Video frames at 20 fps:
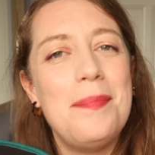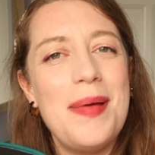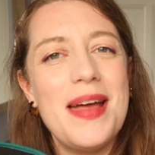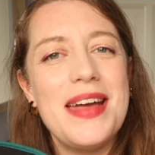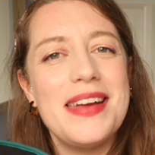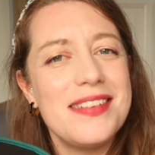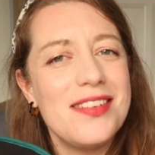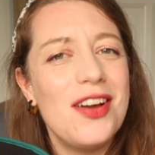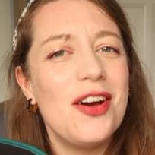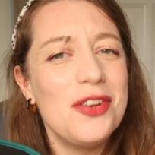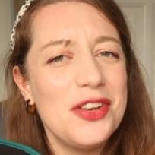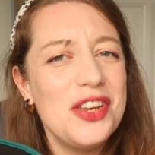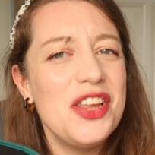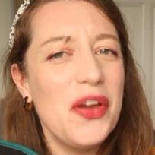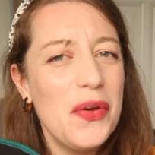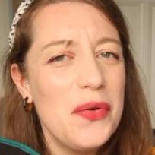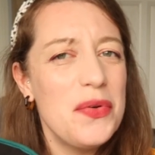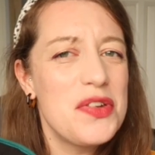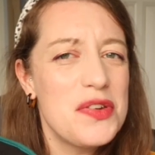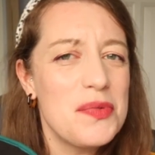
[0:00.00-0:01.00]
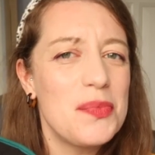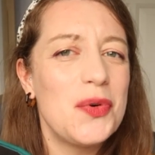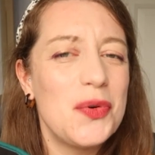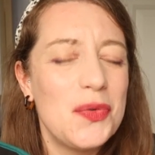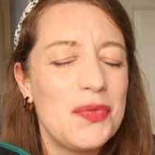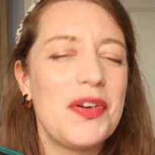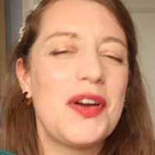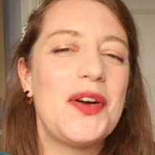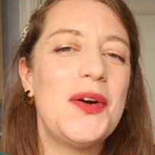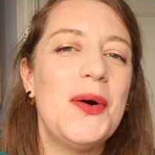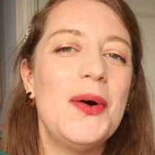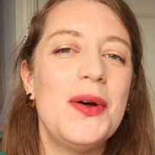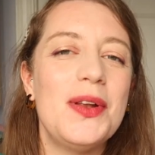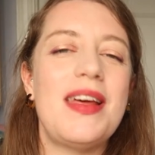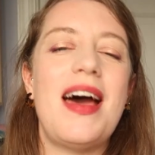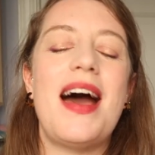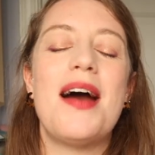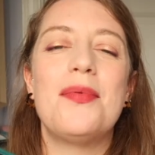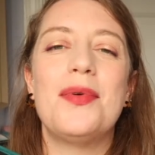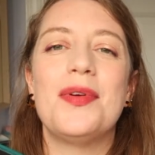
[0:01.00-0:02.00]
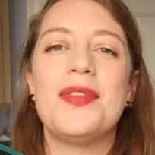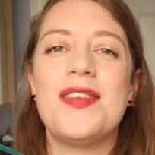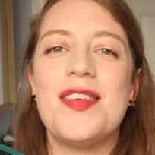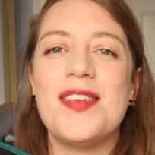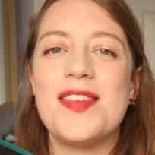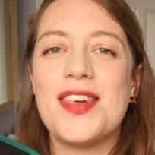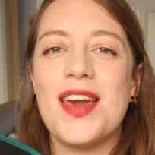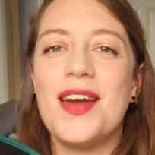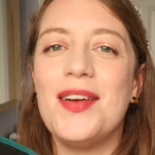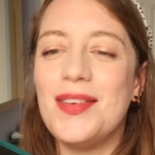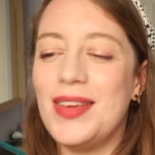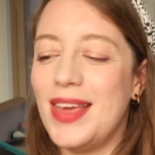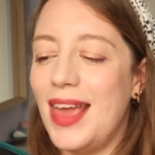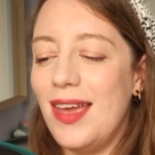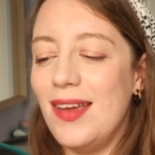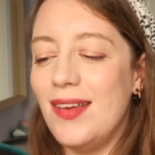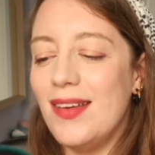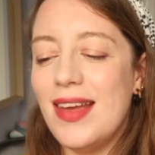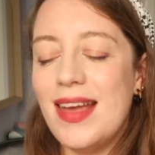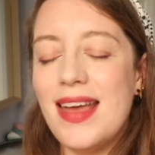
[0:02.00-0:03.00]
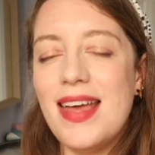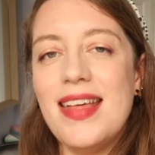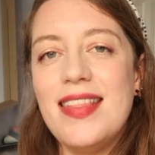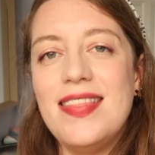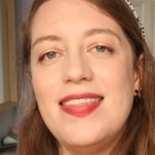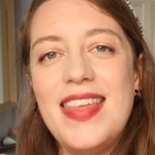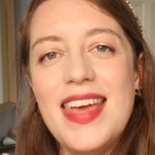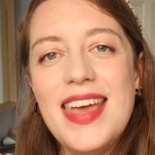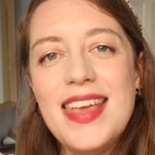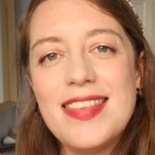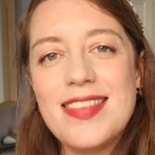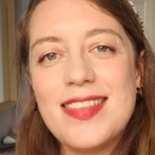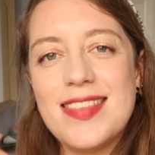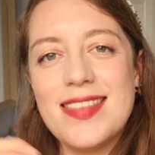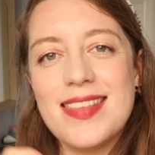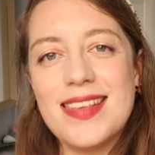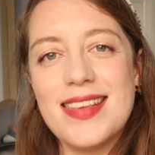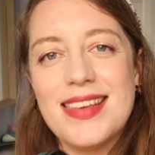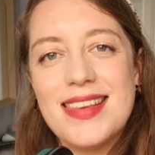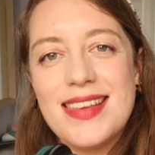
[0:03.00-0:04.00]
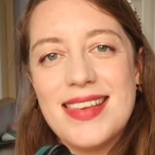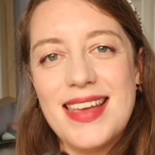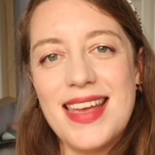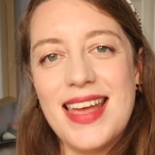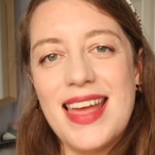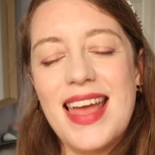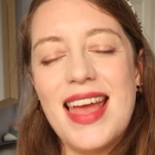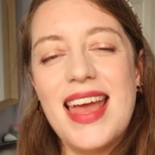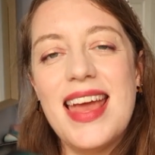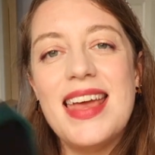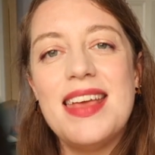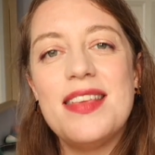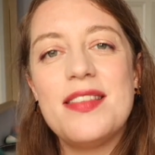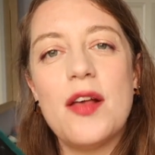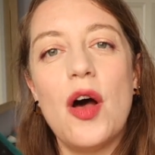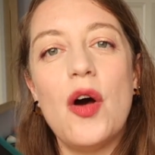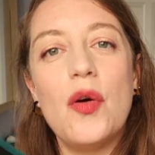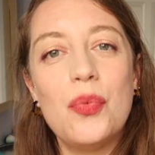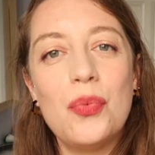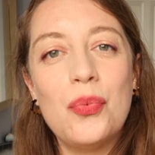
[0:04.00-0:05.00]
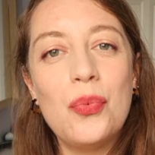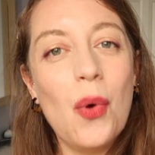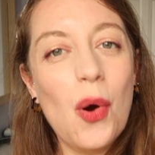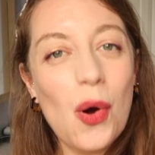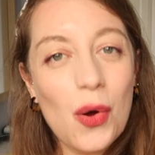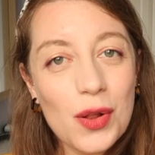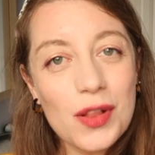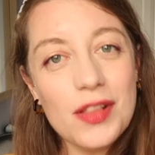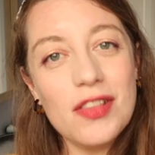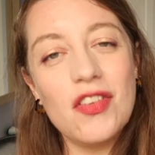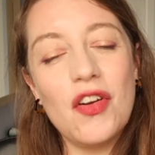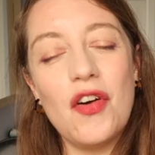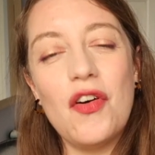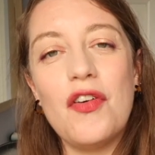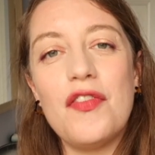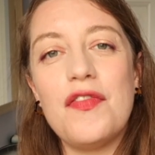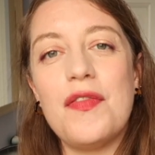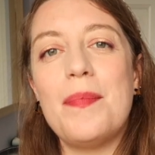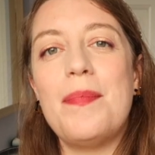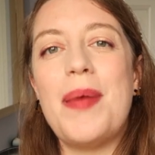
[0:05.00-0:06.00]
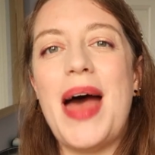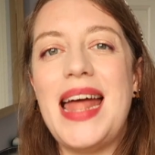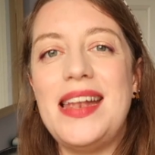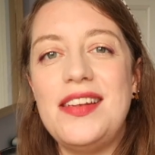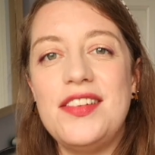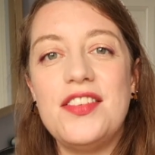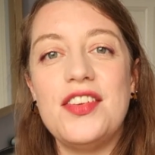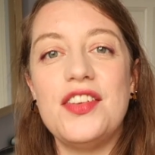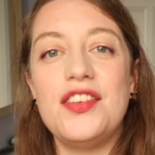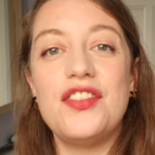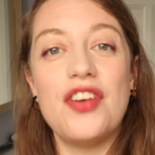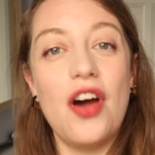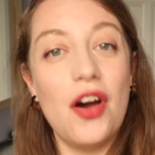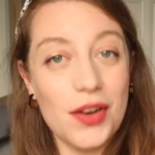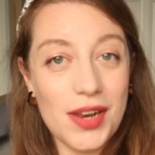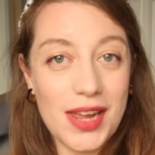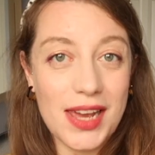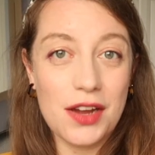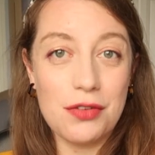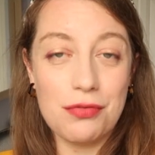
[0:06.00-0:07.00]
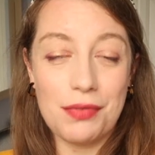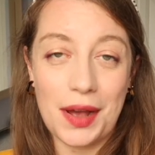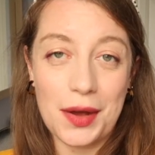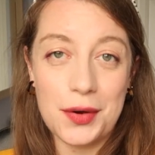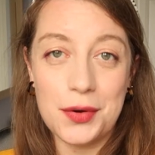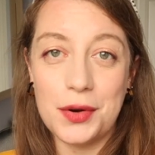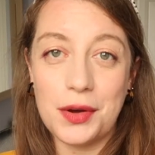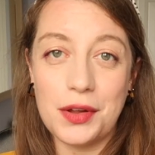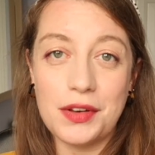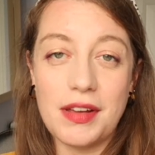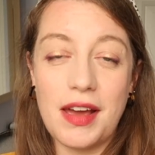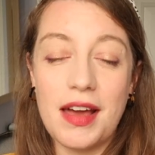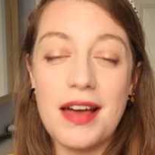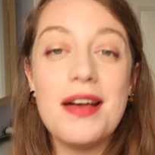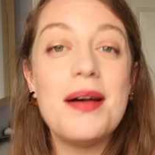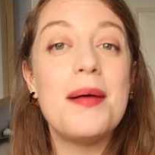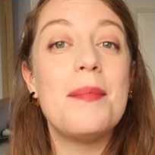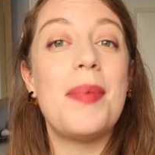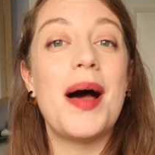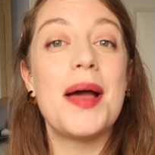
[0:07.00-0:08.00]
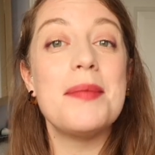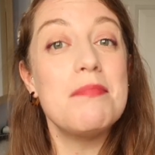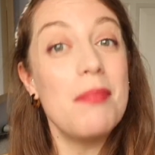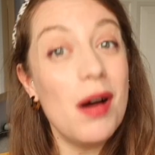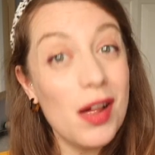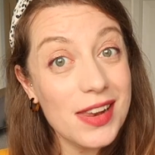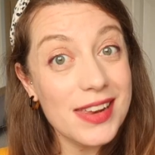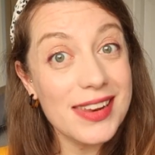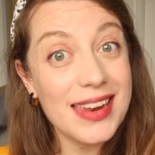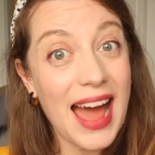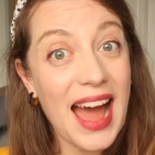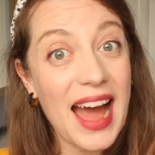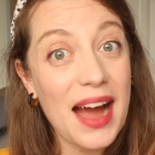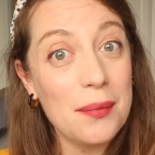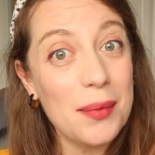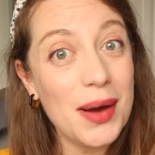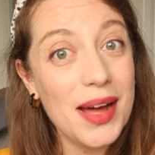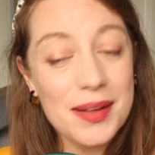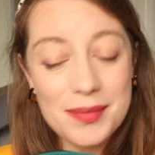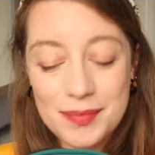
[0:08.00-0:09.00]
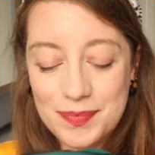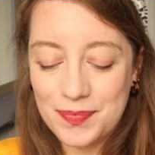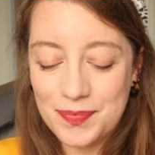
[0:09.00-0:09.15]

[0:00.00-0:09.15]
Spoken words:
bit unusual recorder I want to show you, this is a Waldorf pentatonic recorder by Mollenhauer.